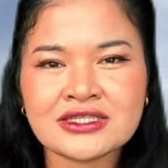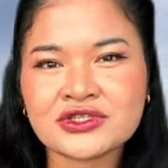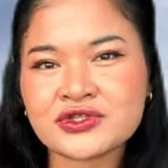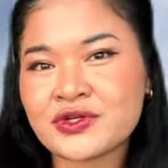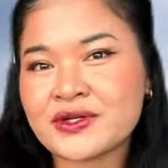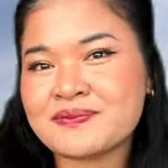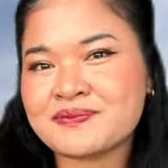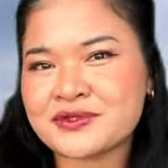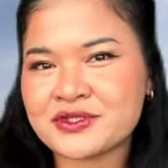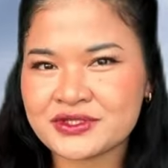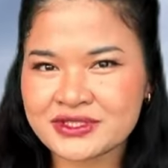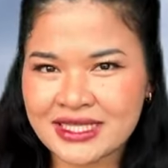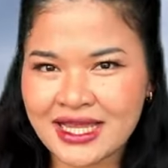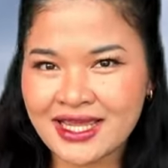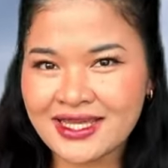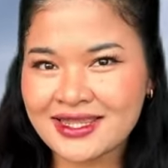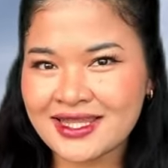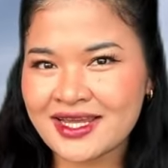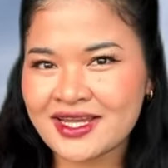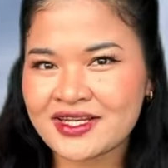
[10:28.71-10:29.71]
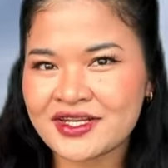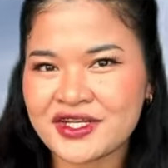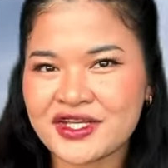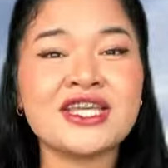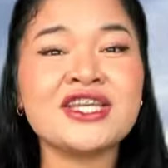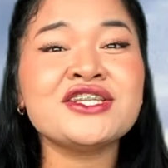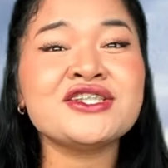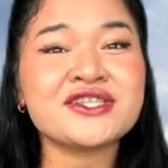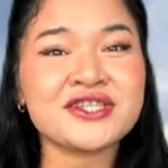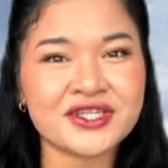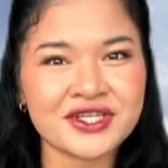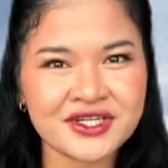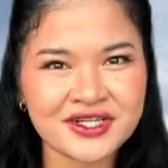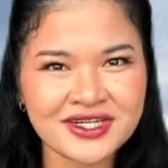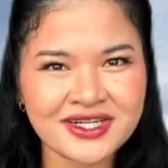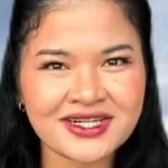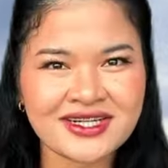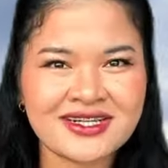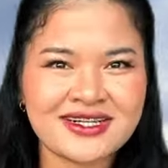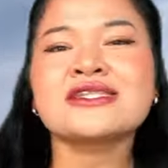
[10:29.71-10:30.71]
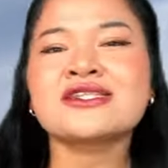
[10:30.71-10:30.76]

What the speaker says: trip to Thailand easier.